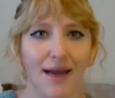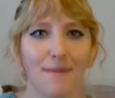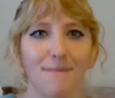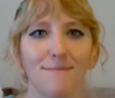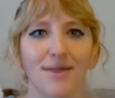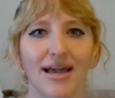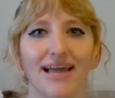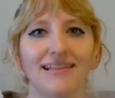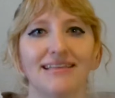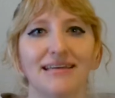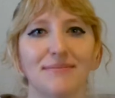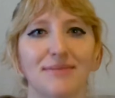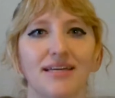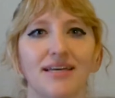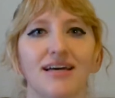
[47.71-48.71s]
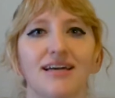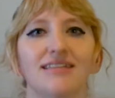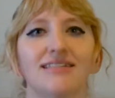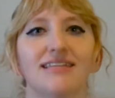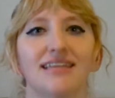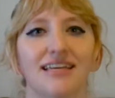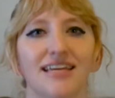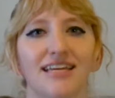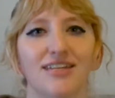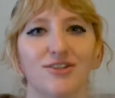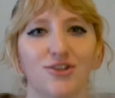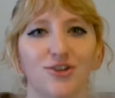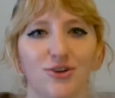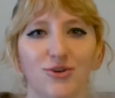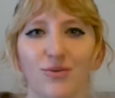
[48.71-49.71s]
mainly because he
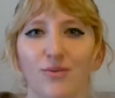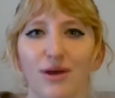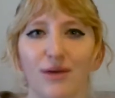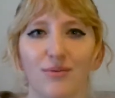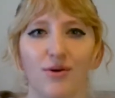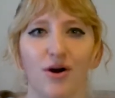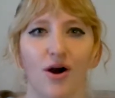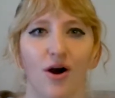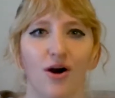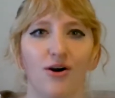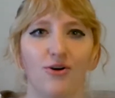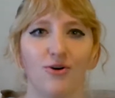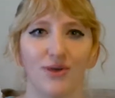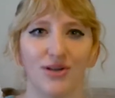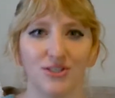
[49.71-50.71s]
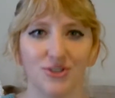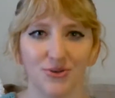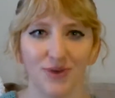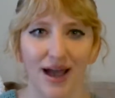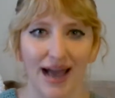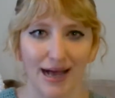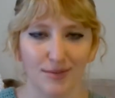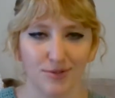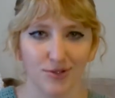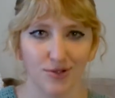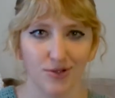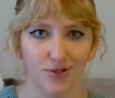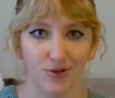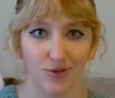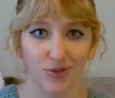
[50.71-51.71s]
knew we were all going to
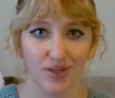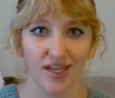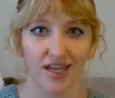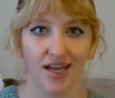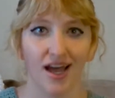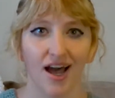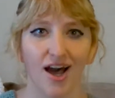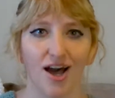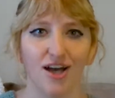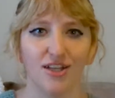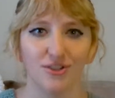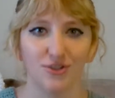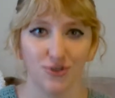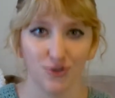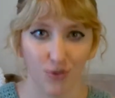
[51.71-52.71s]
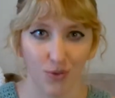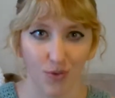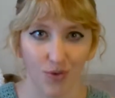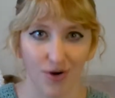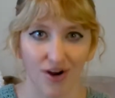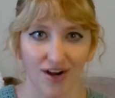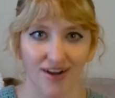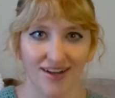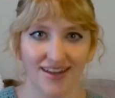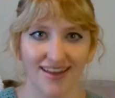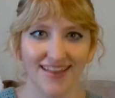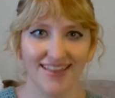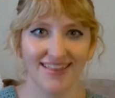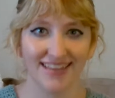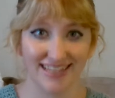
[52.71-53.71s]
absolutely adore
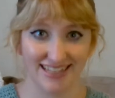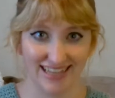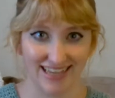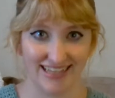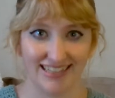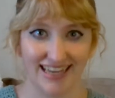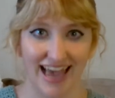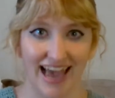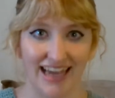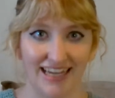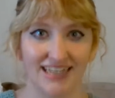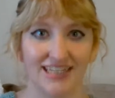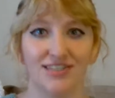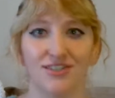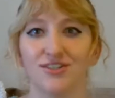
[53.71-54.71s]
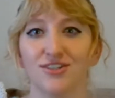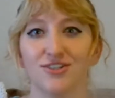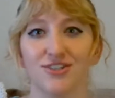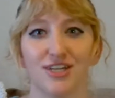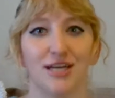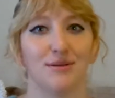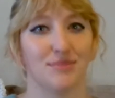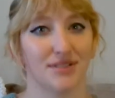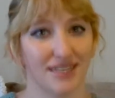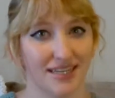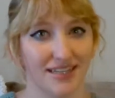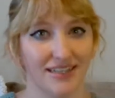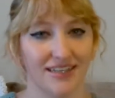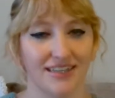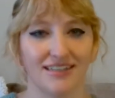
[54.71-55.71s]
this antagonist, James
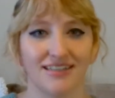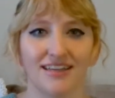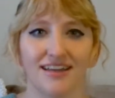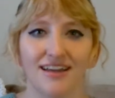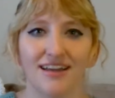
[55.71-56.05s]
Gillies.